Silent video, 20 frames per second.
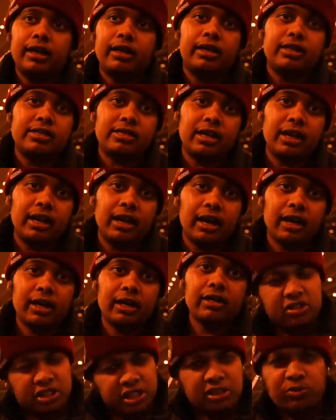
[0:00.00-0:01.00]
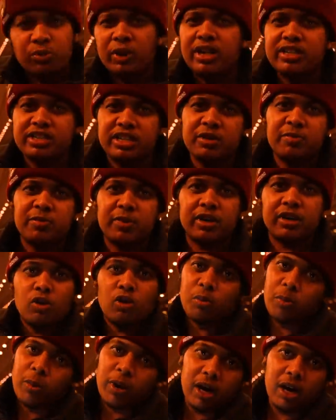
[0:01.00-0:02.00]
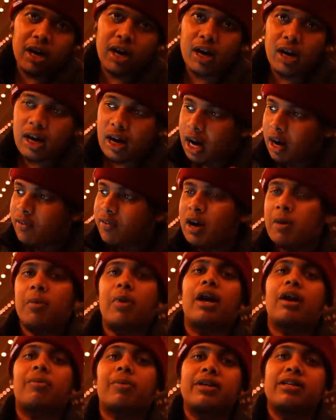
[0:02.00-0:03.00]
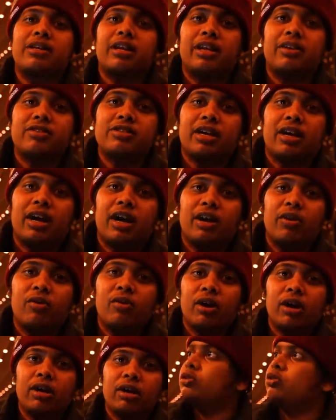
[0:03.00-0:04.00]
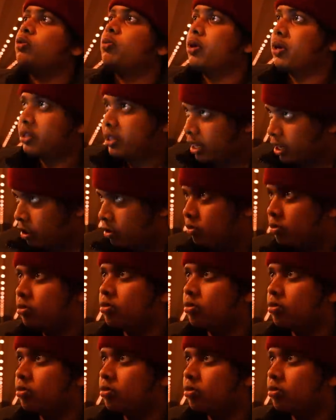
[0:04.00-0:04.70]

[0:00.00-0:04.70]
18 Turkish lira. Which is very cheap. Romba affordable price lan da vucil kanga yonga. Super. Thank you.